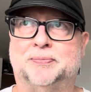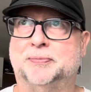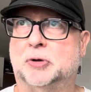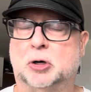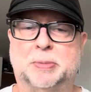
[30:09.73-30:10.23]

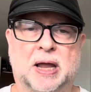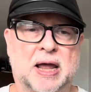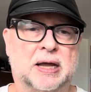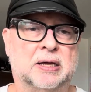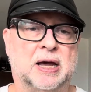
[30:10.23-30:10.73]
Herbie
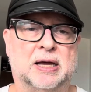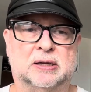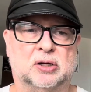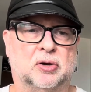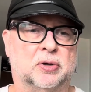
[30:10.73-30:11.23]

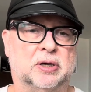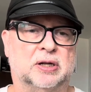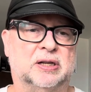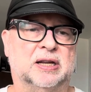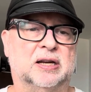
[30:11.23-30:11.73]
Hancock,
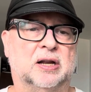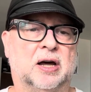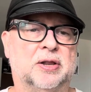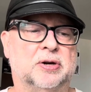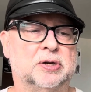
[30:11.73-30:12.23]
and
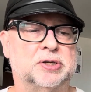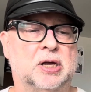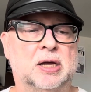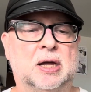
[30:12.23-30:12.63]
others.